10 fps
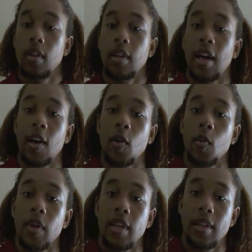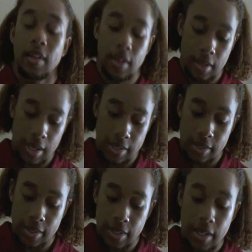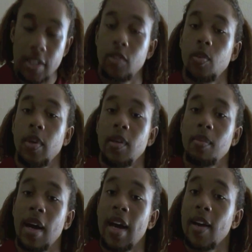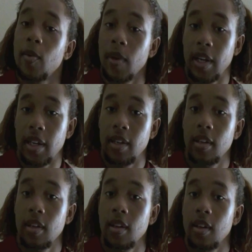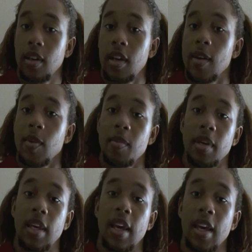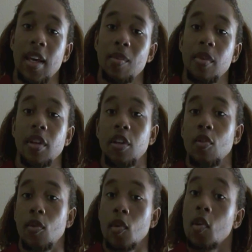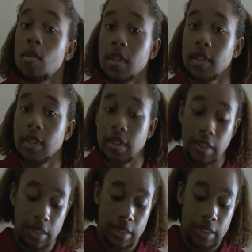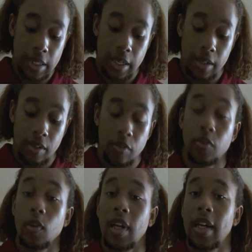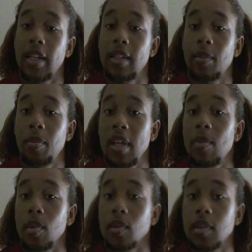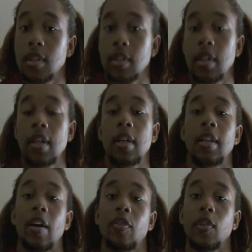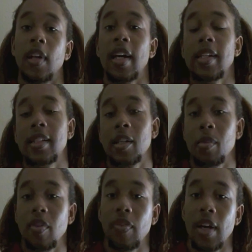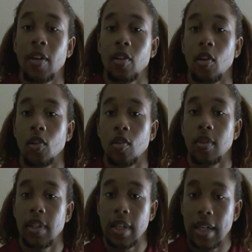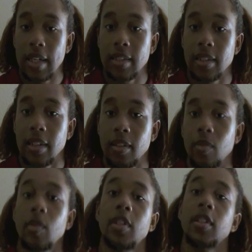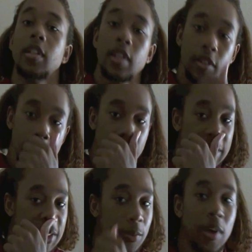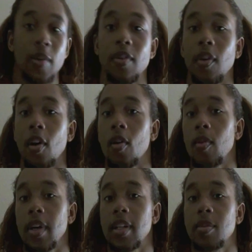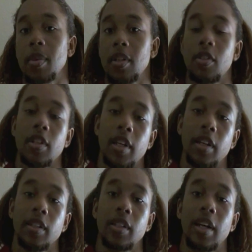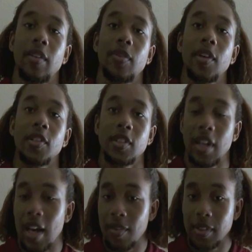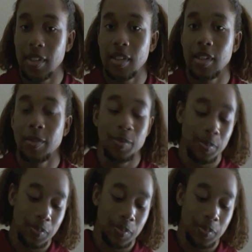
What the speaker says: Now, as it says, we migrated and we became the Yoruba and Fulani peoples. Now, Fulanis can be found all over the continent, which is another reason why we've always been genetically diverse, obviously.